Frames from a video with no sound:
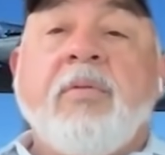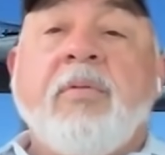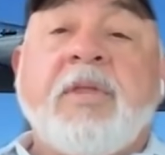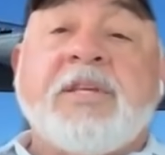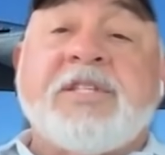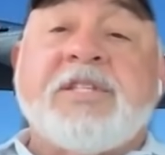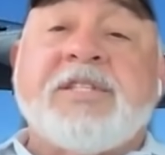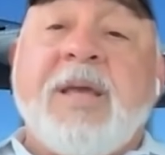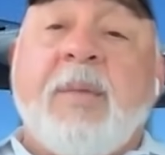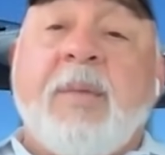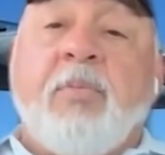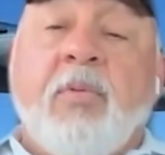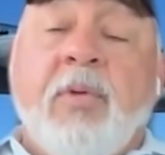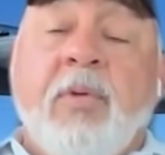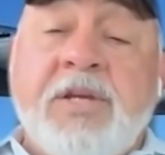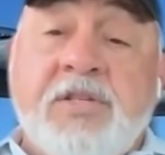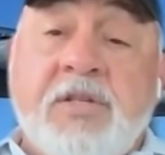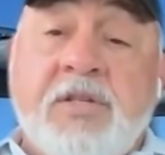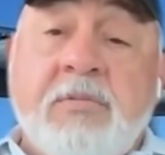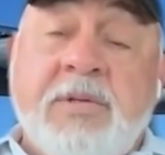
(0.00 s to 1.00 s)
the
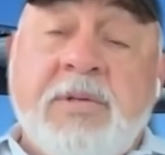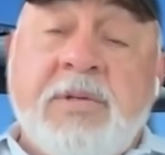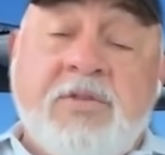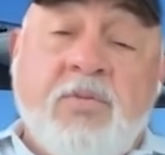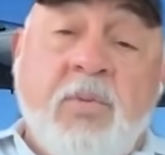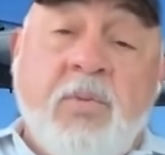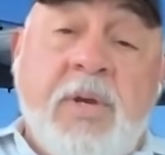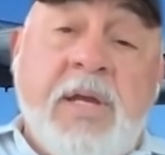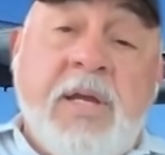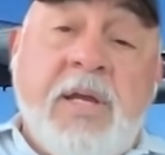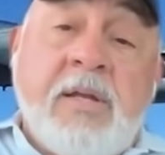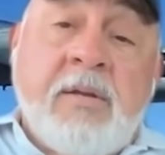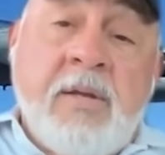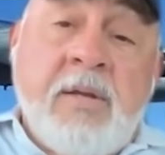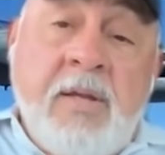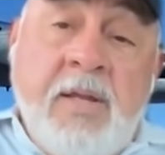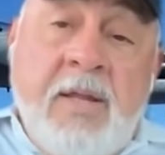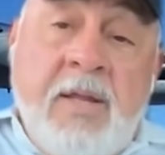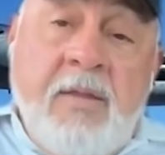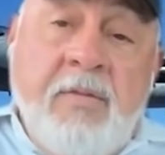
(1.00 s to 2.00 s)
separation between
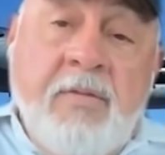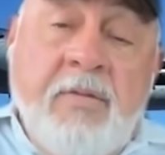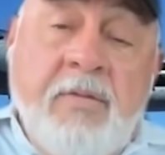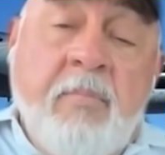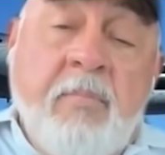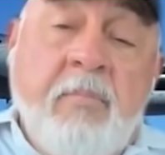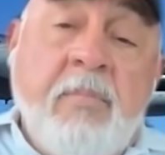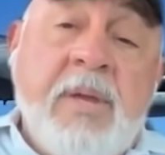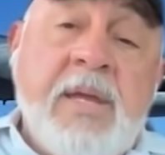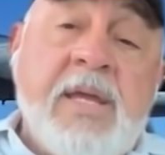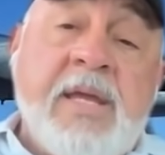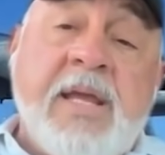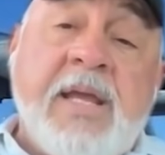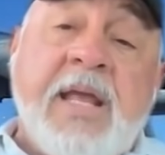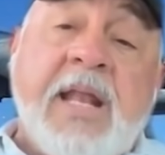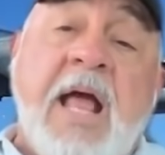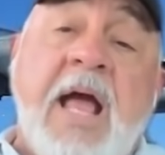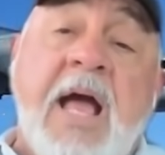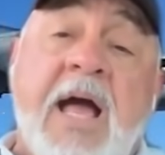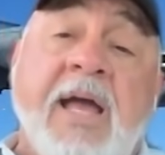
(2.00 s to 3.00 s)
the MiG
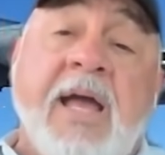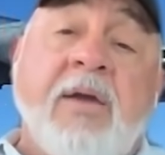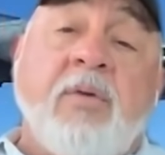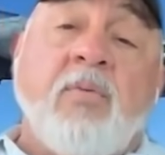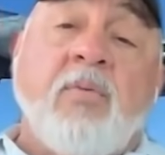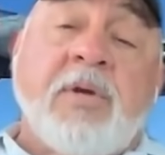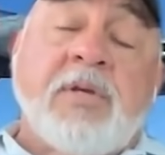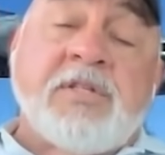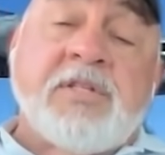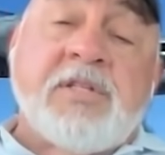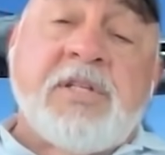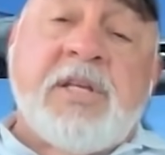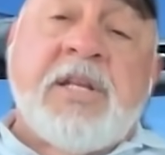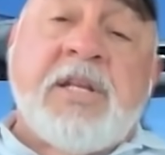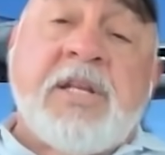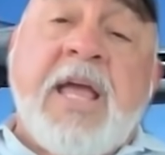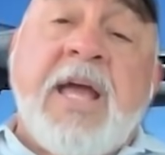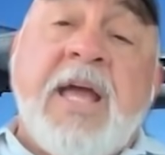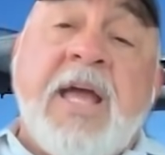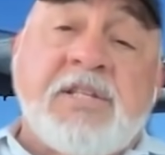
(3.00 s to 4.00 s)
and I was
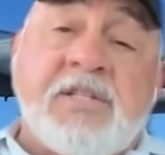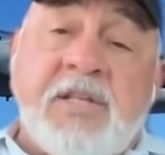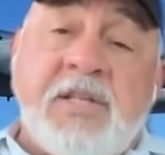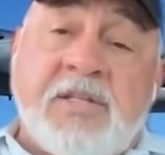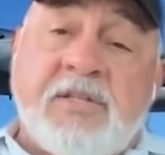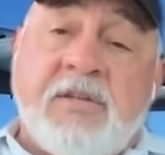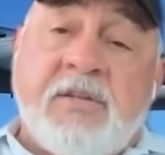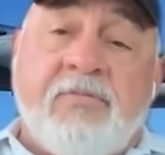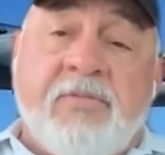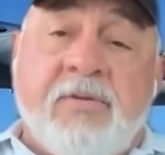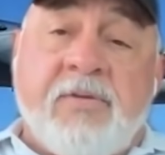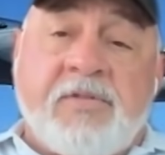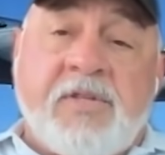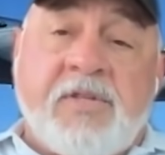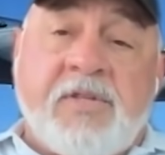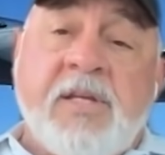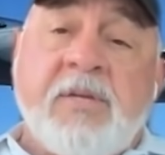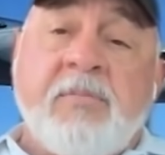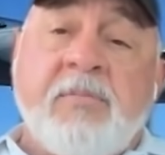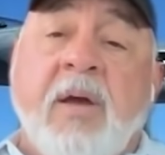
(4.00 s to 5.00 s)
in excess of
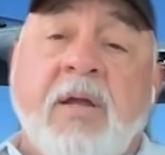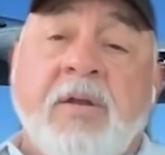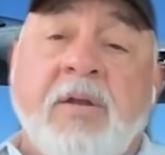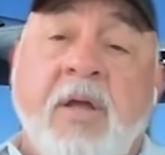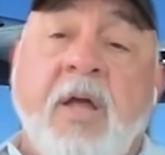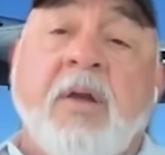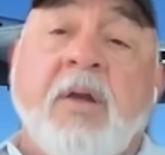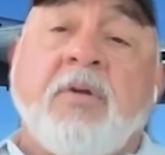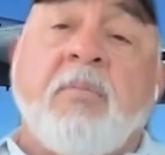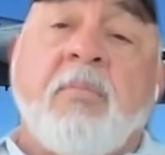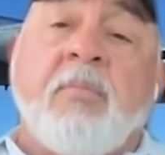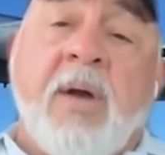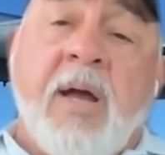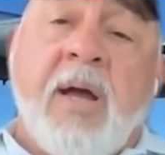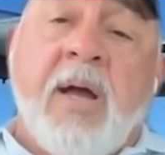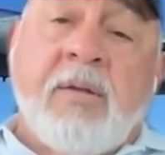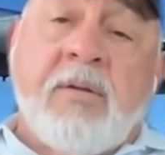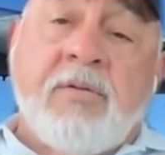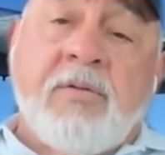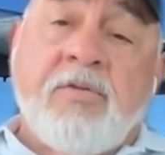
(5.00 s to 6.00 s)
fifteen nautical
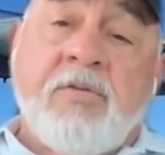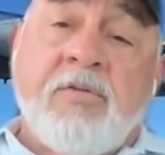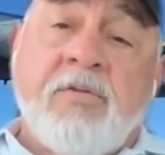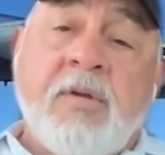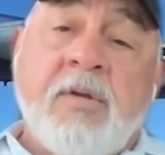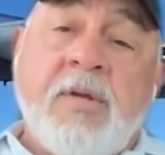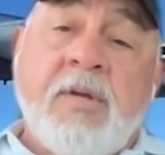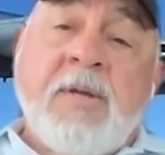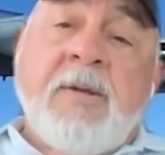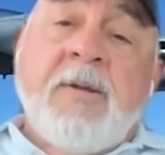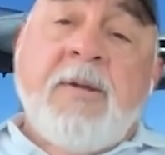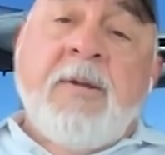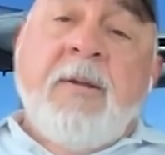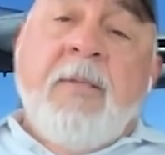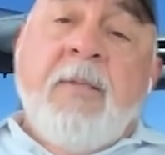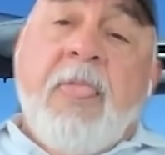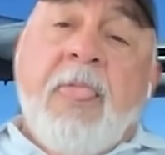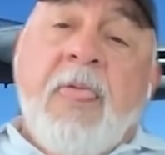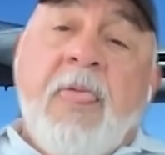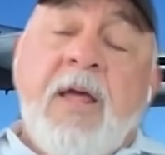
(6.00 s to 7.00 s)
miles.
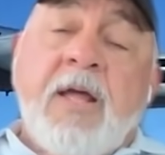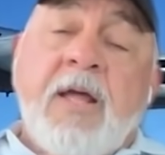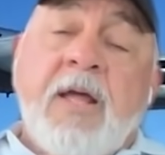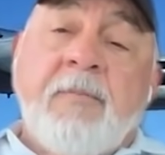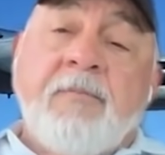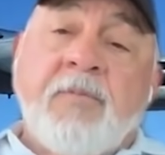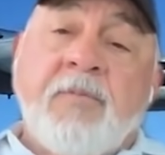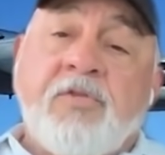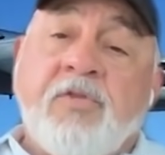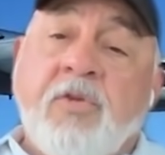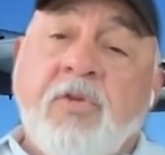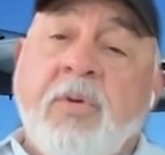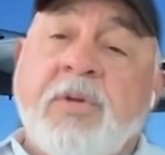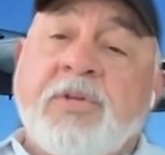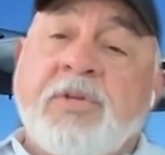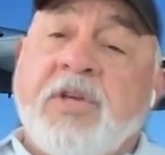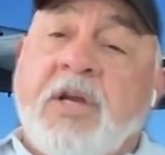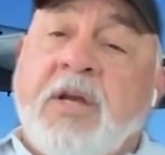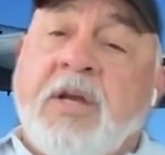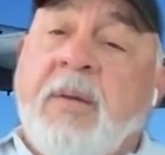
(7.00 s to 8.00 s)
Um, so it's a